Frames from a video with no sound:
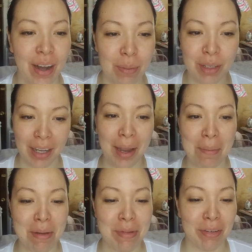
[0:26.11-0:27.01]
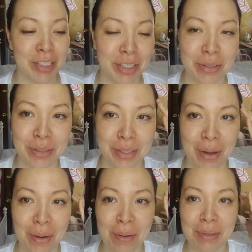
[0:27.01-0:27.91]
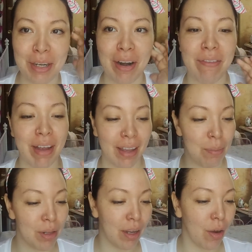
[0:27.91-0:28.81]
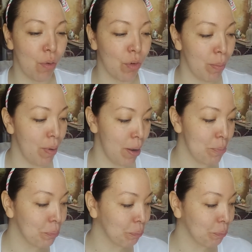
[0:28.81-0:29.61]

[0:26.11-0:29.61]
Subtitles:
I'm looking at my mirror too, so I'm sorry if I keep looking over, but